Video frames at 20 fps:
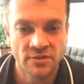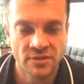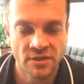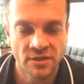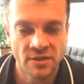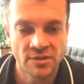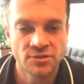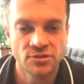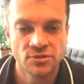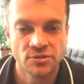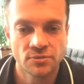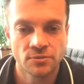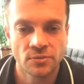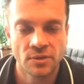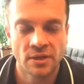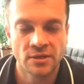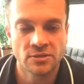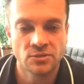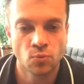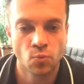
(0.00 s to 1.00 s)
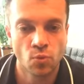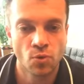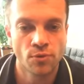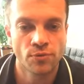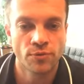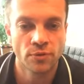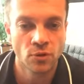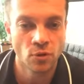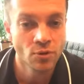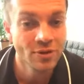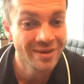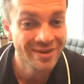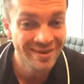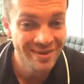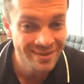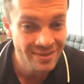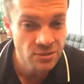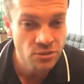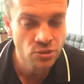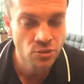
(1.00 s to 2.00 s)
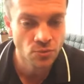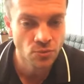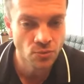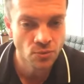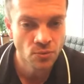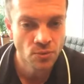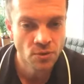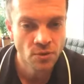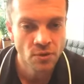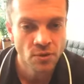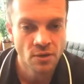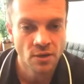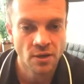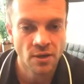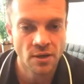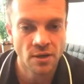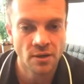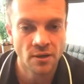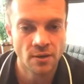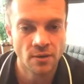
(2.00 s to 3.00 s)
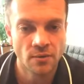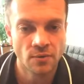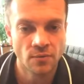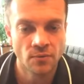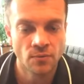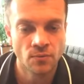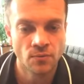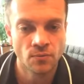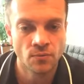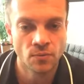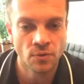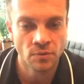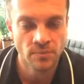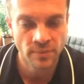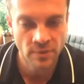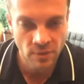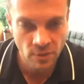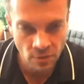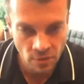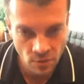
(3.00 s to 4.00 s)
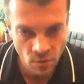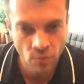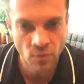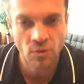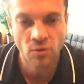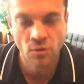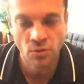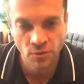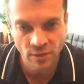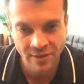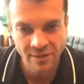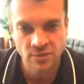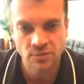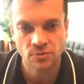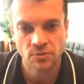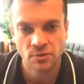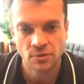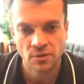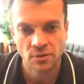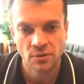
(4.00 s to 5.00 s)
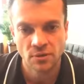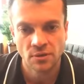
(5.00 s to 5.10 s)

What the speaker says: issue that's worth looking into, we'll look into it.